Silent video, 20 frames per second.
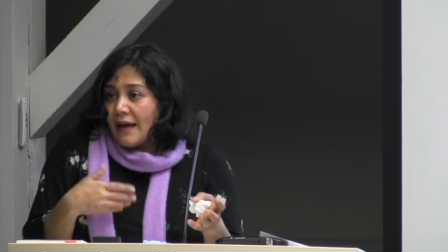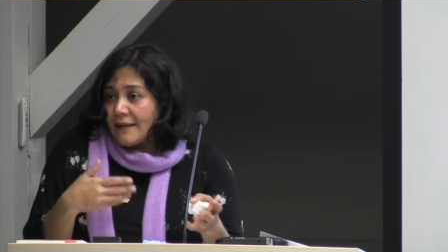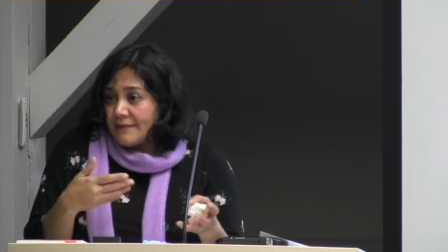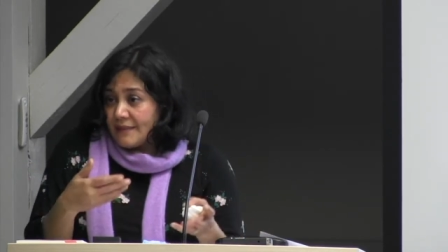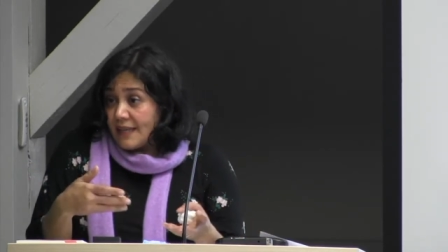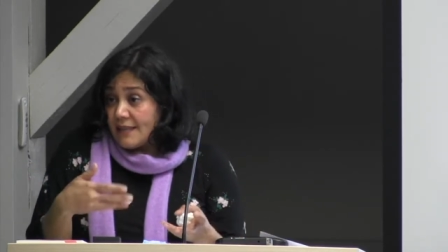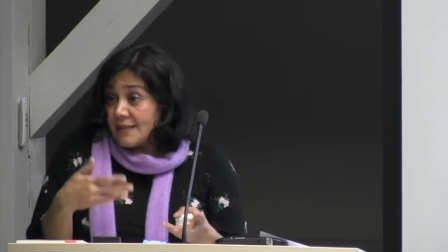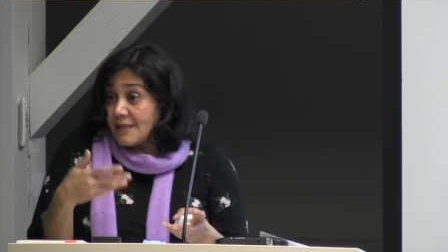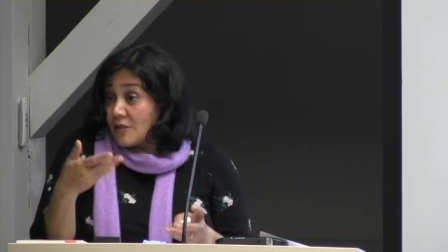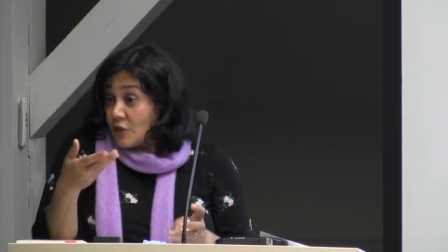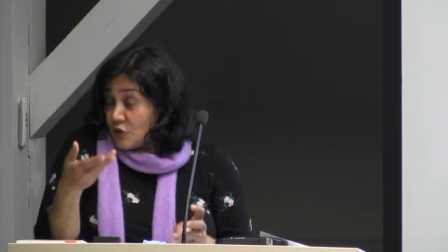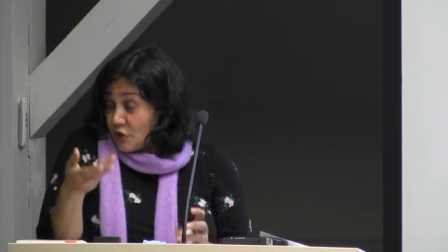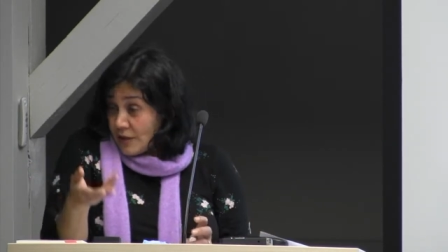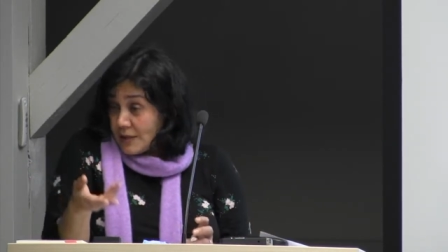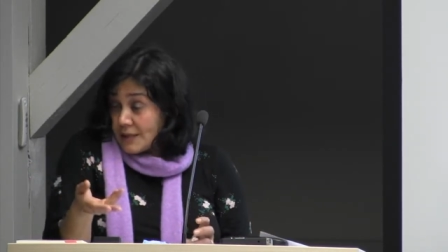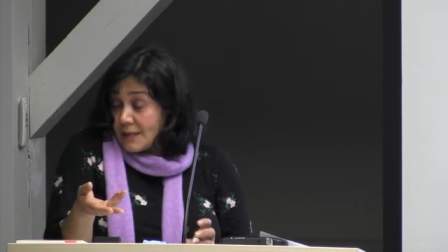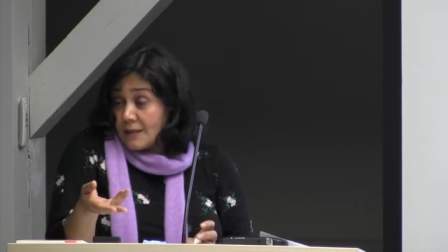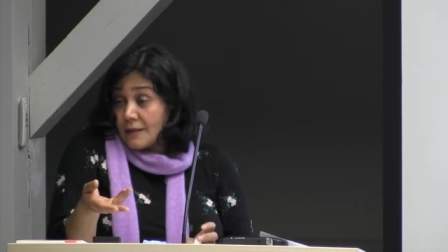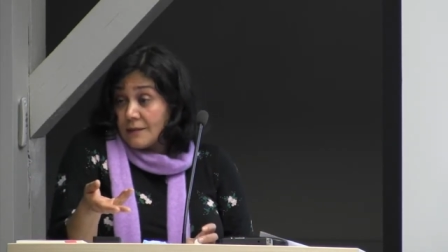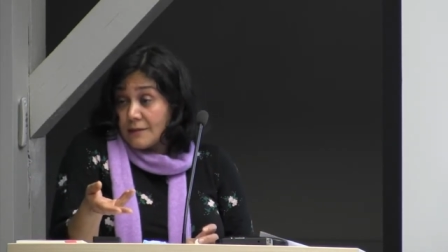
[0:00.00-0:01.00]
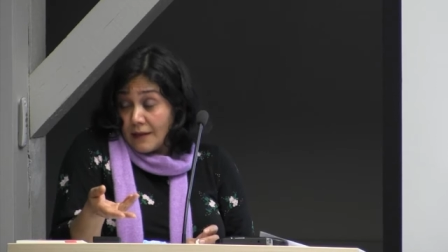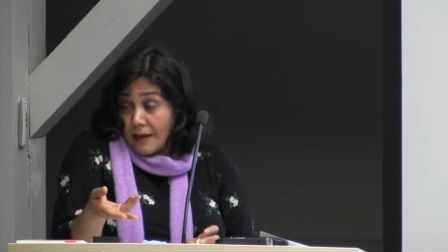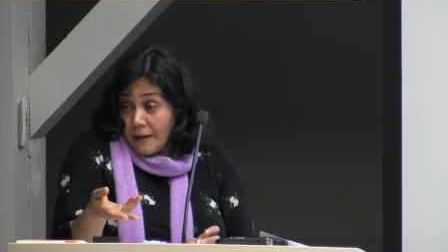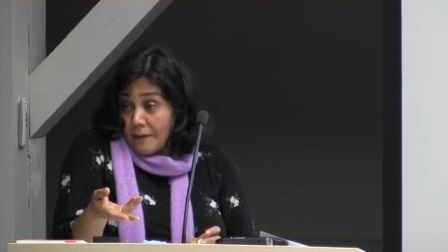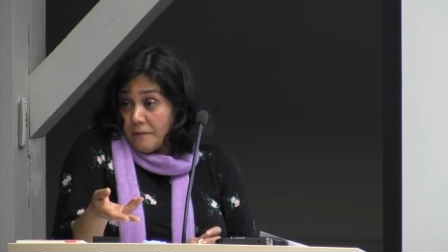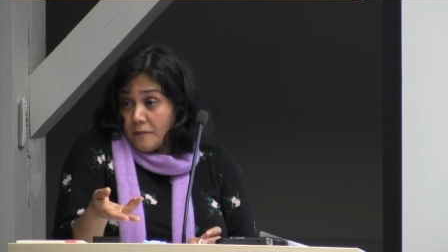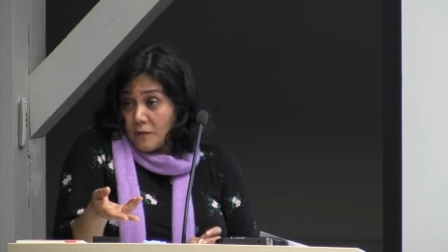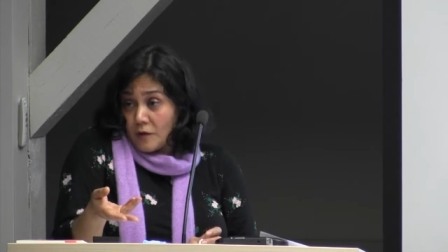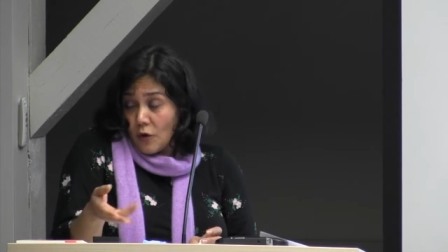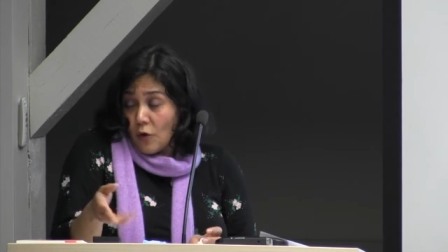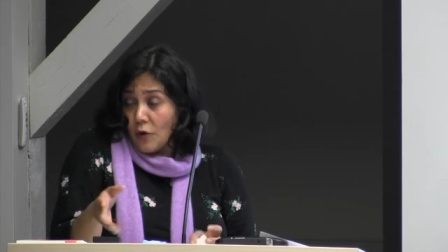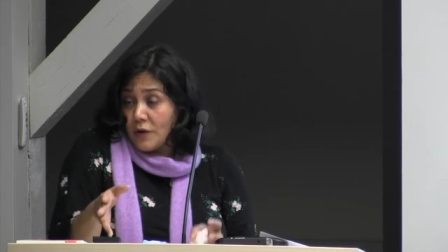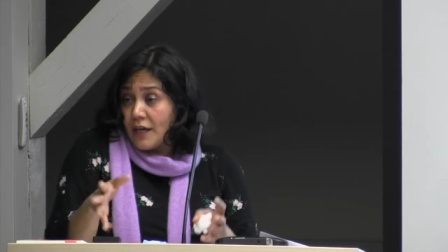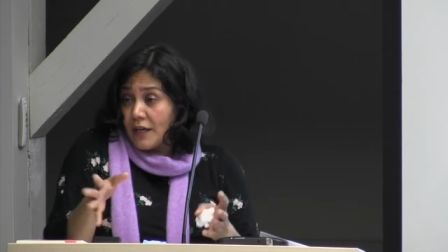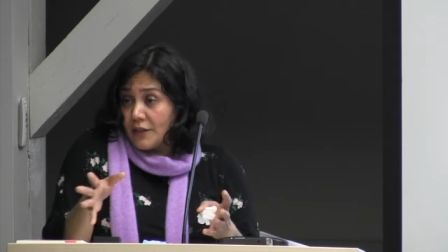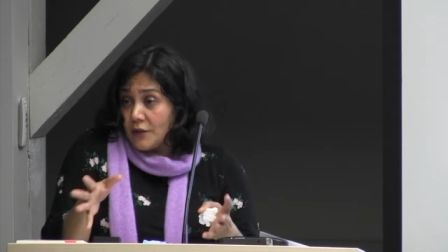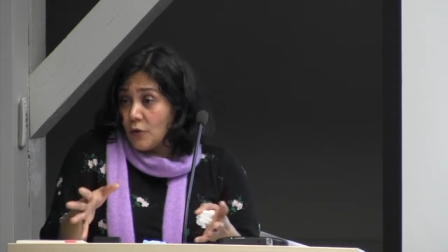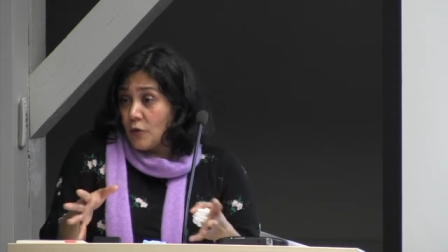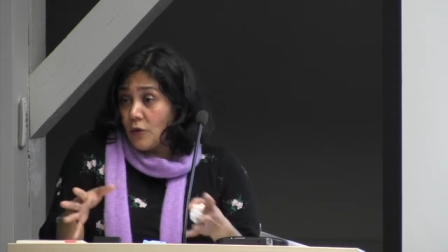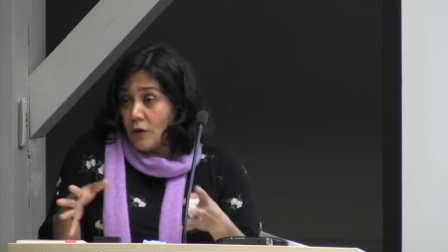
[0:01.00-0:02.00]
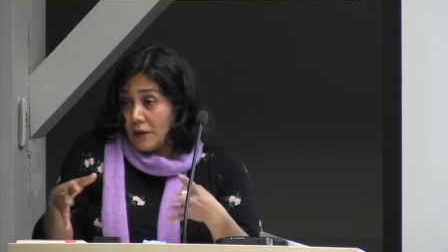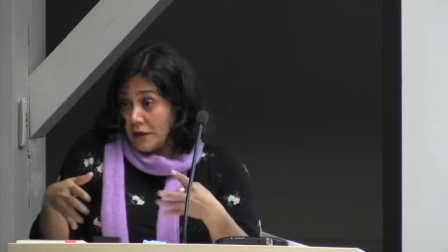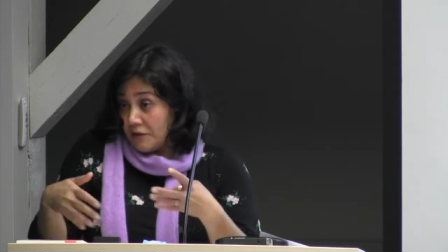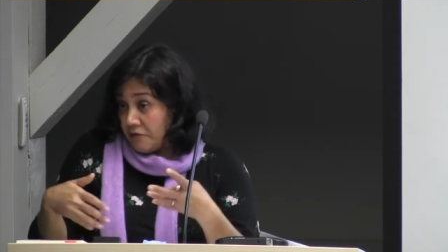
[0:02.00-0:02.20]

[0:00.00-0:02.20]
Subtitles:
and they suggested them, okay,